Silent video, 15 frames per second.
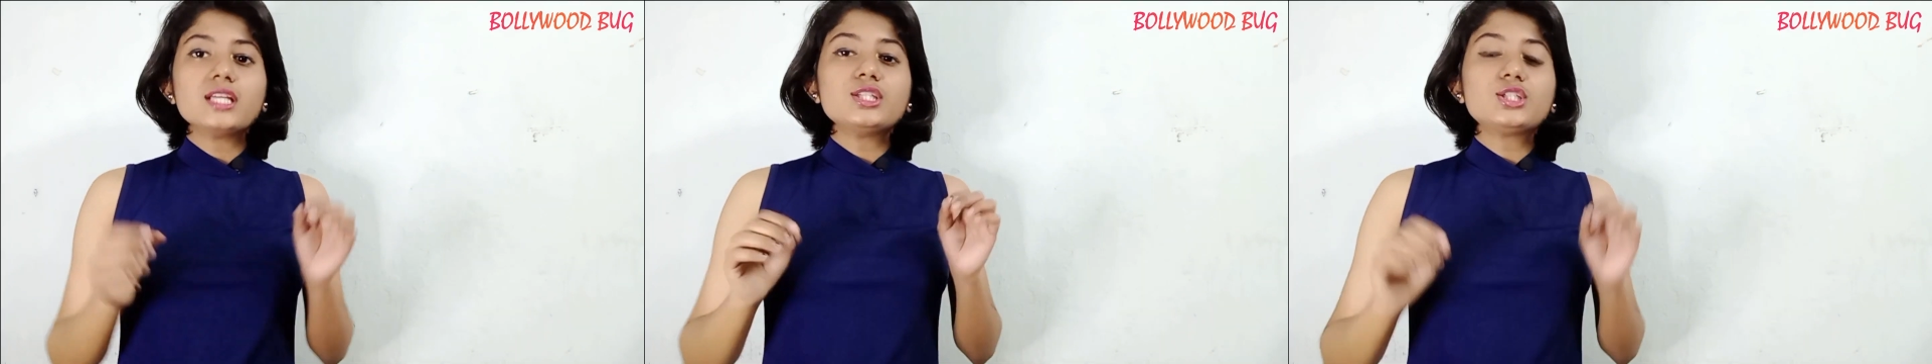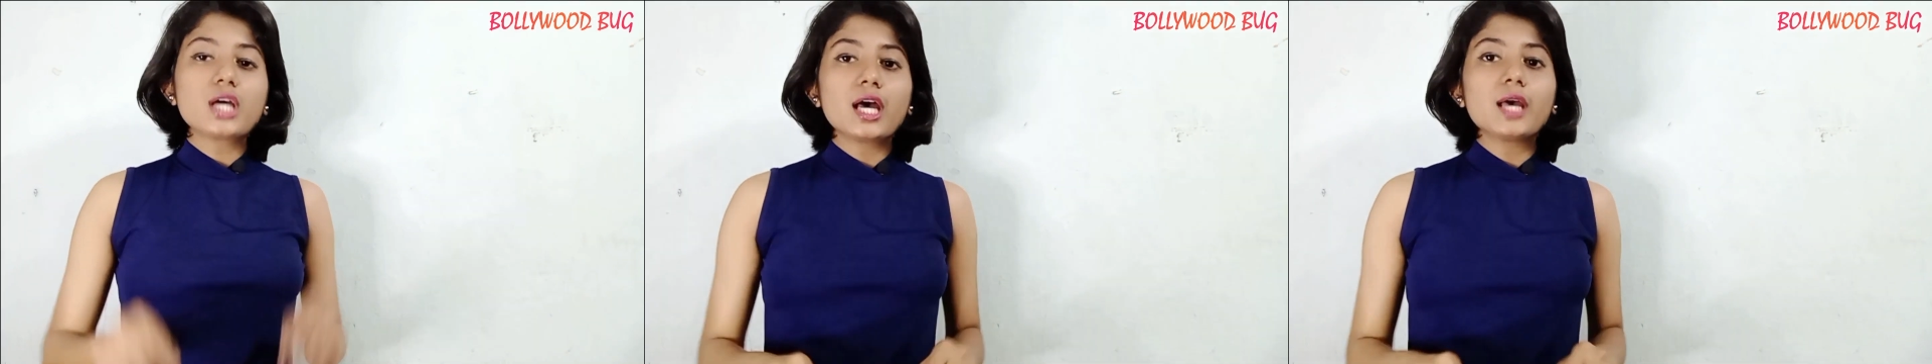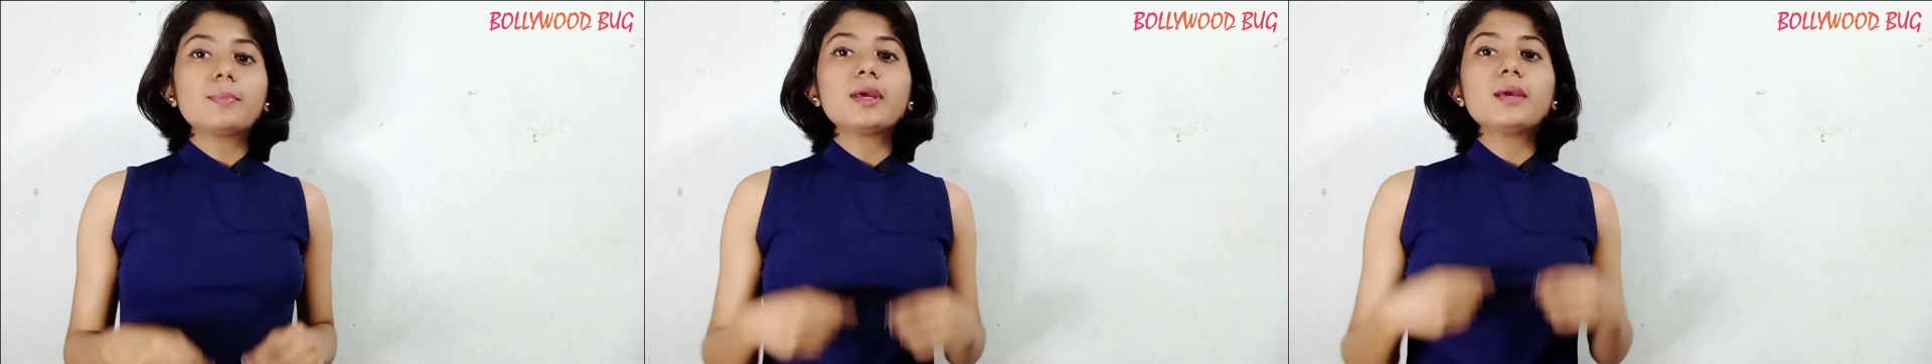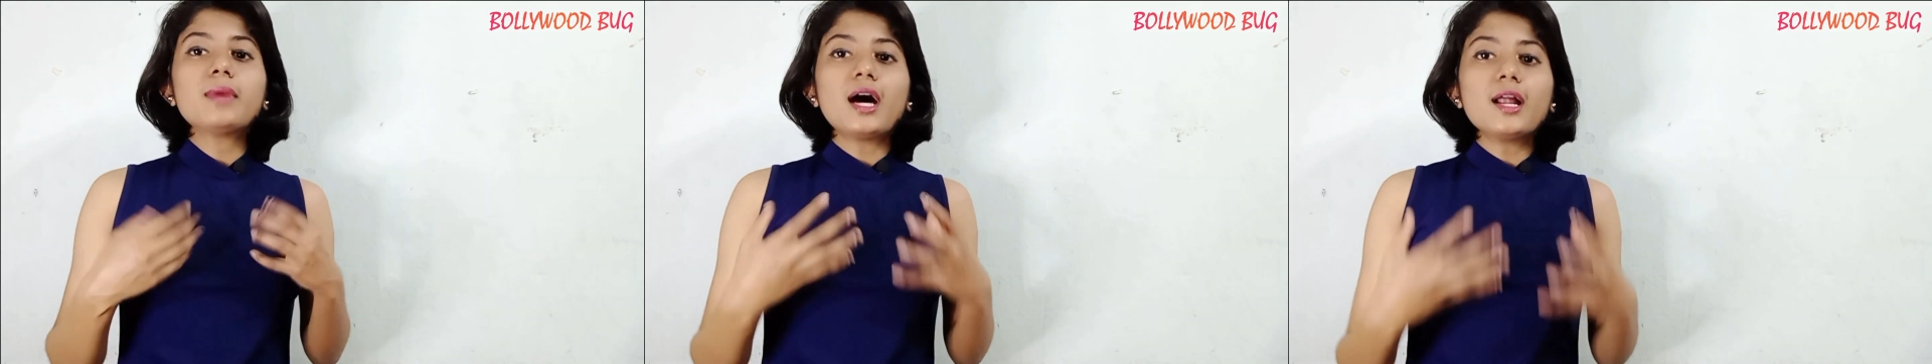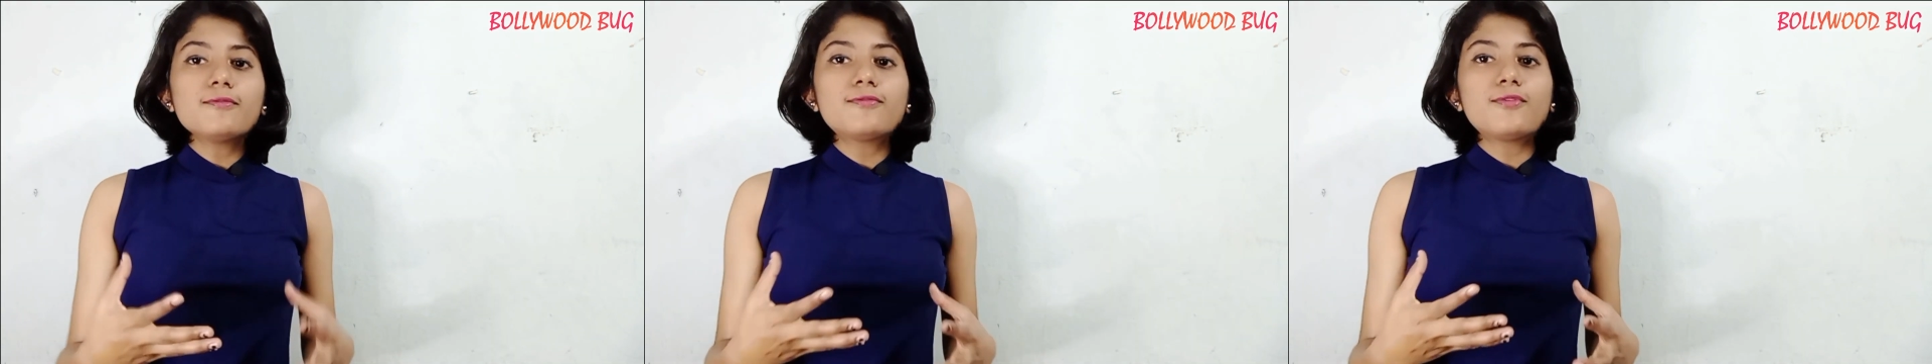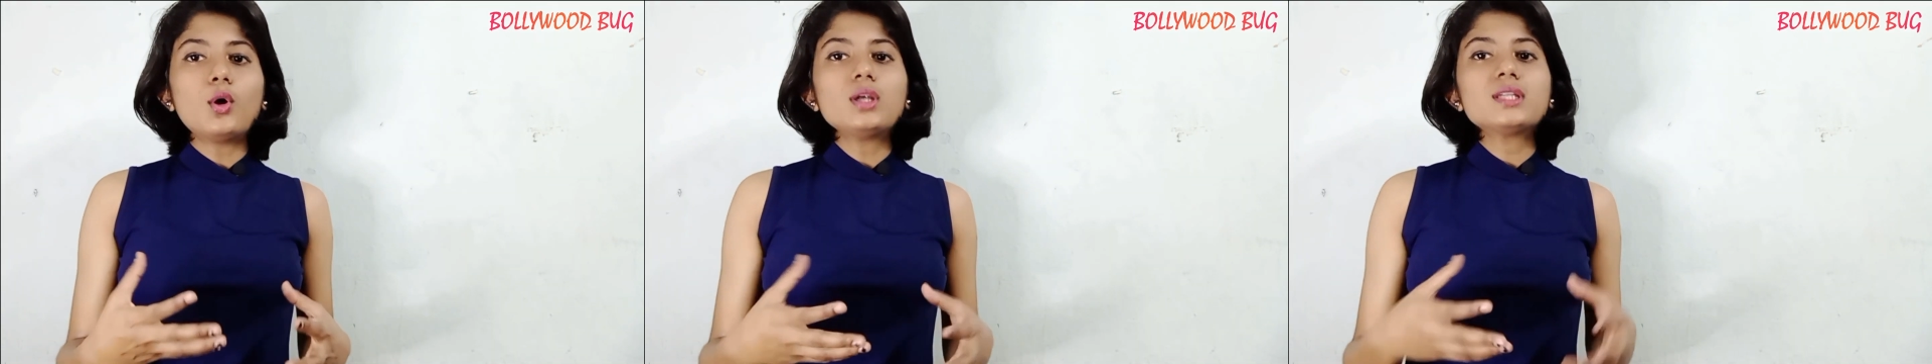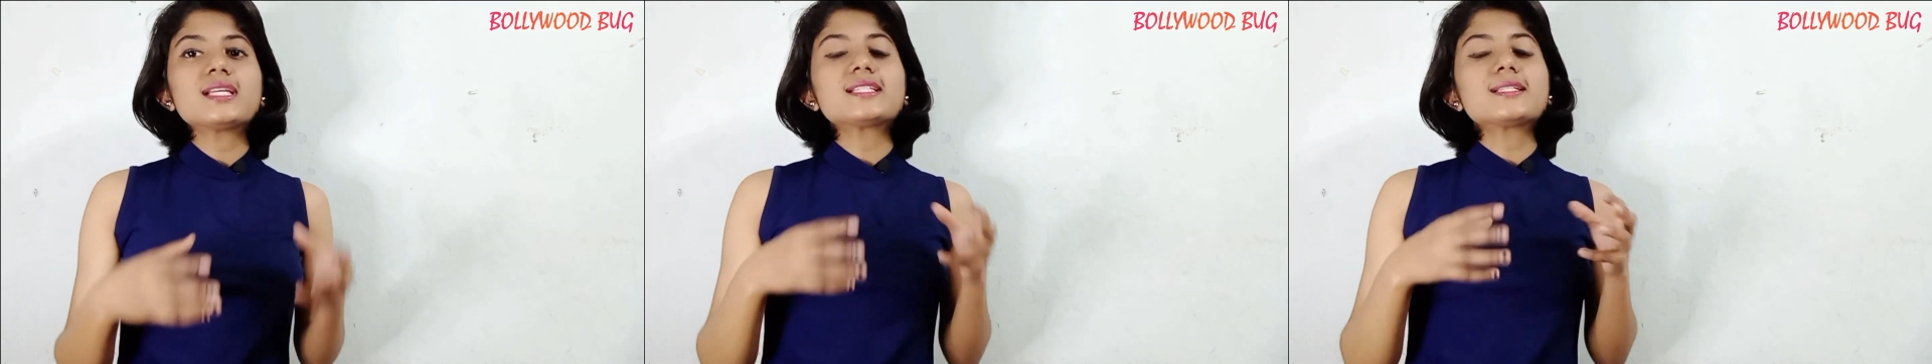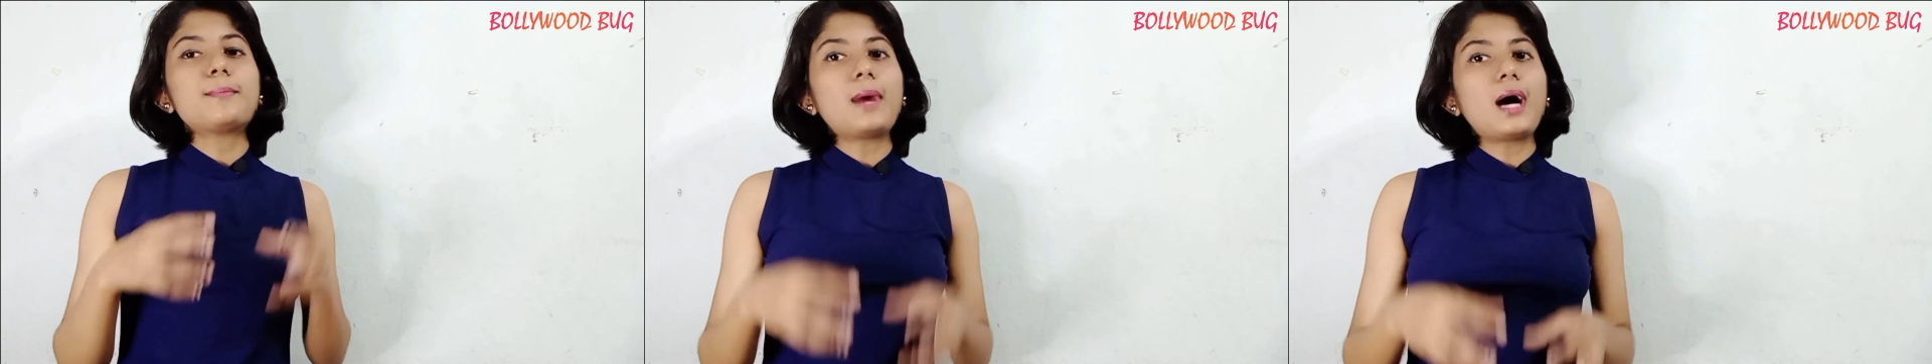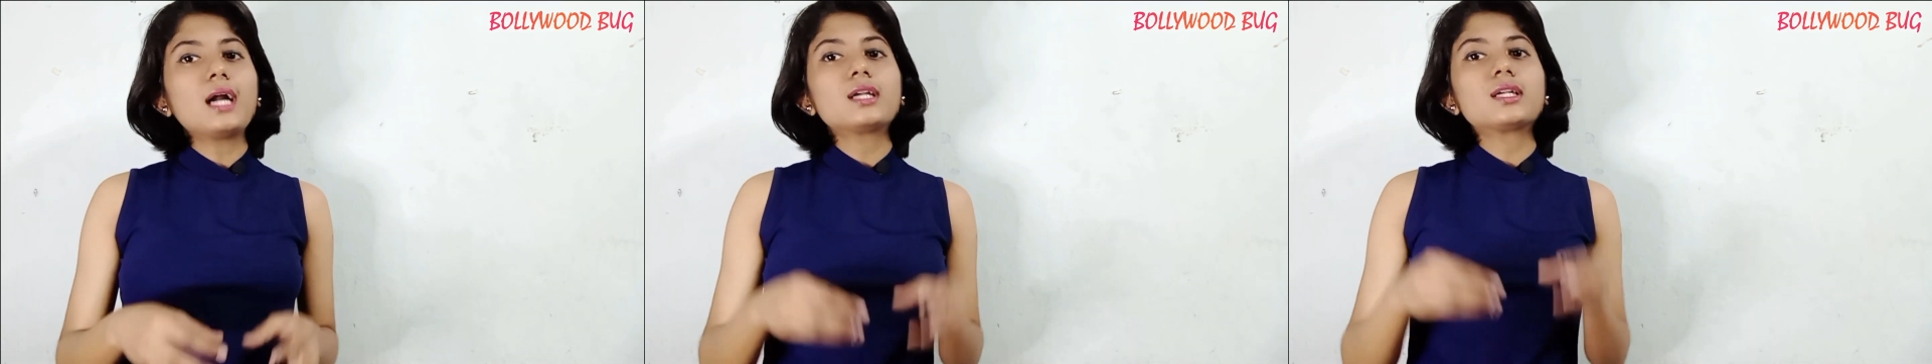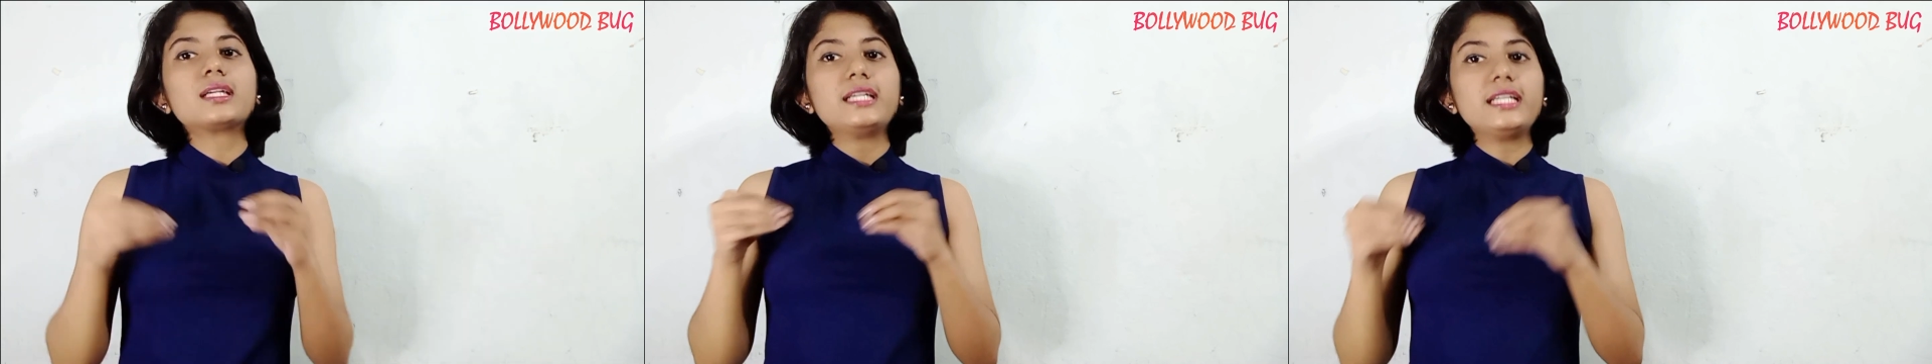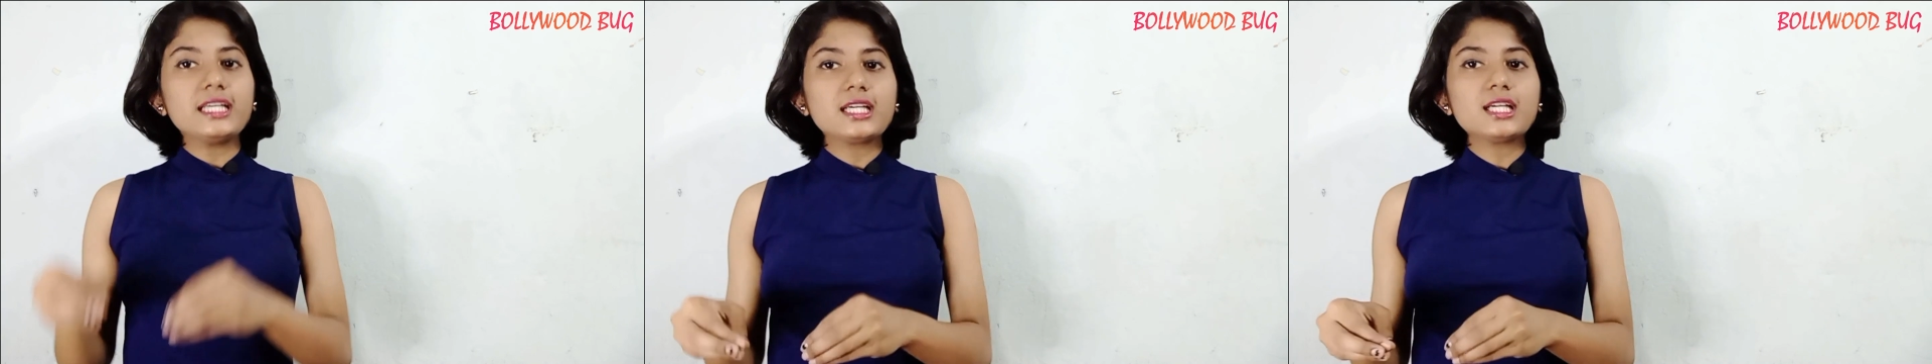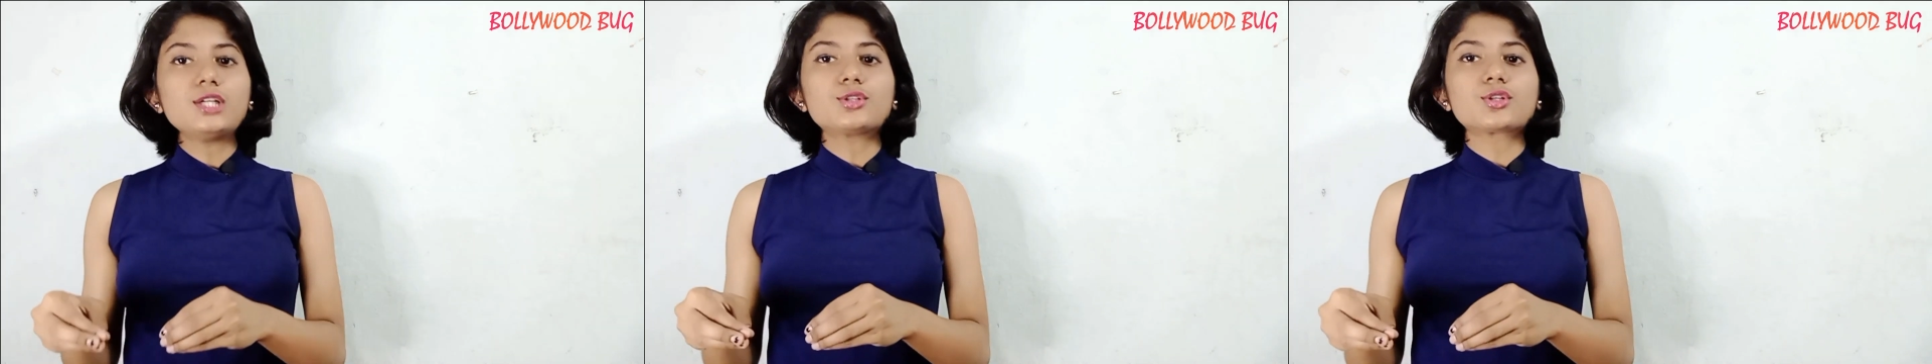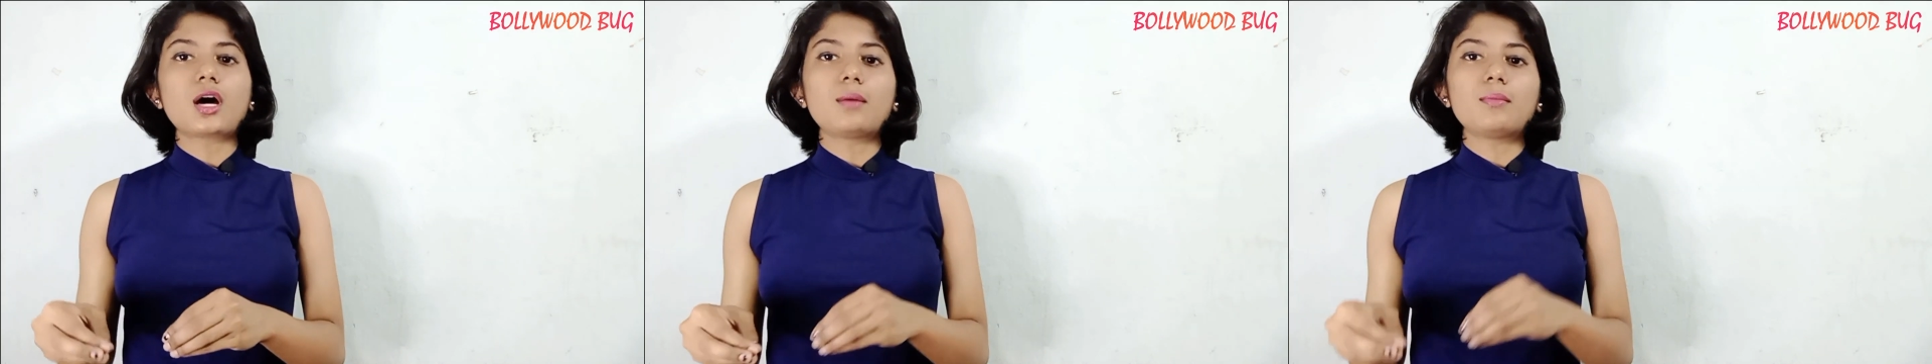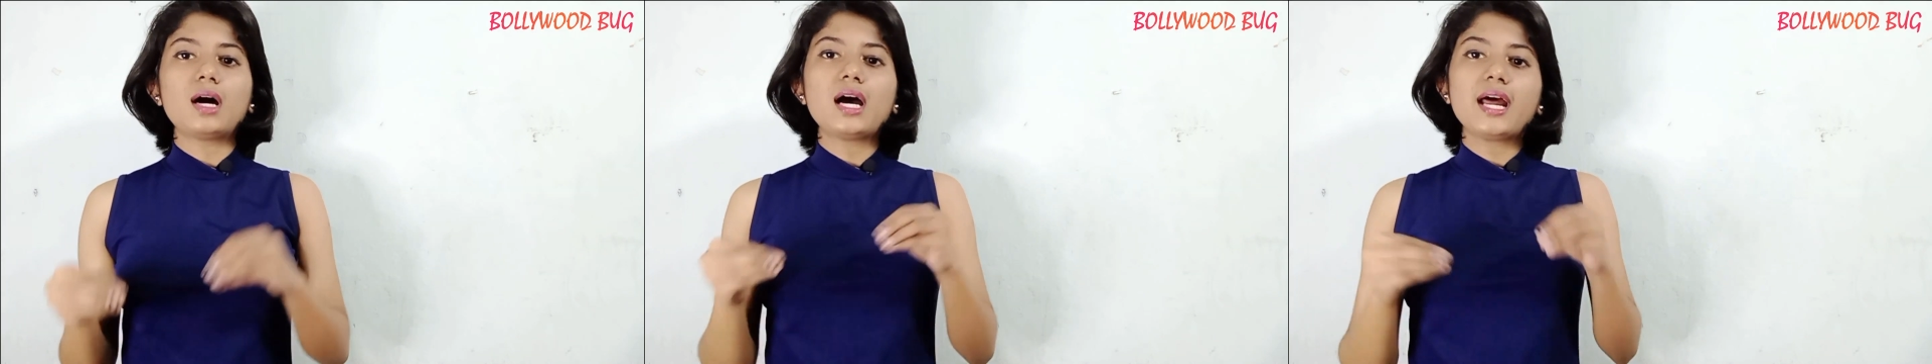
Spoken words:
Jai Bhim unfolds as a part legal drama